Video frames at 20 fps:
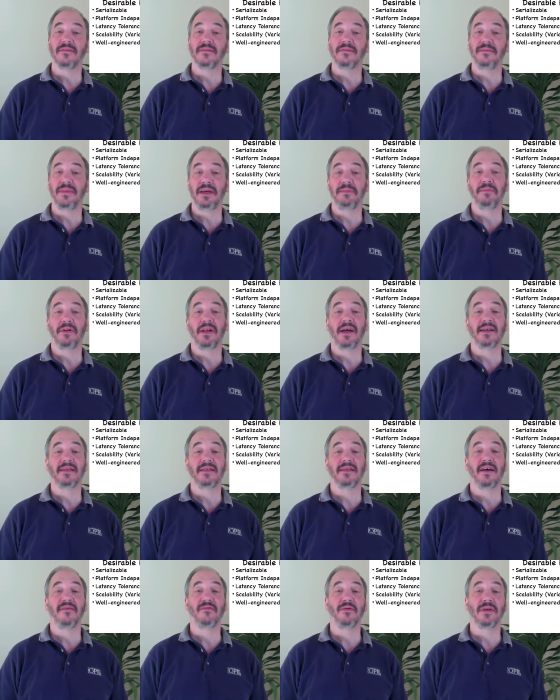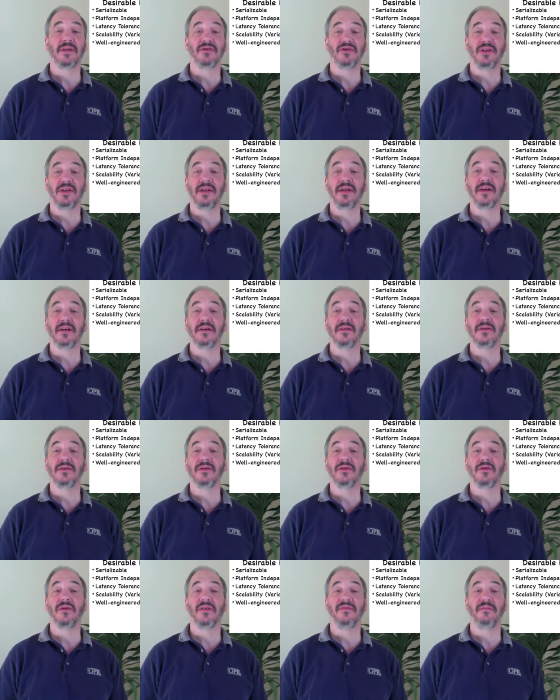People like software engineers,
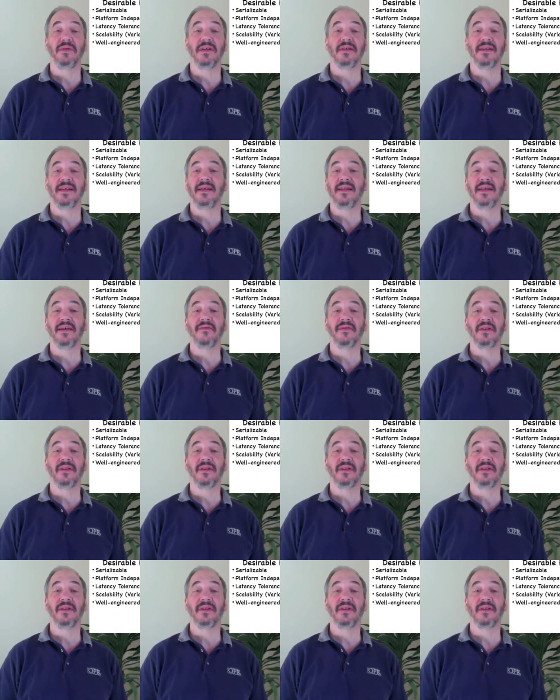who have been dealing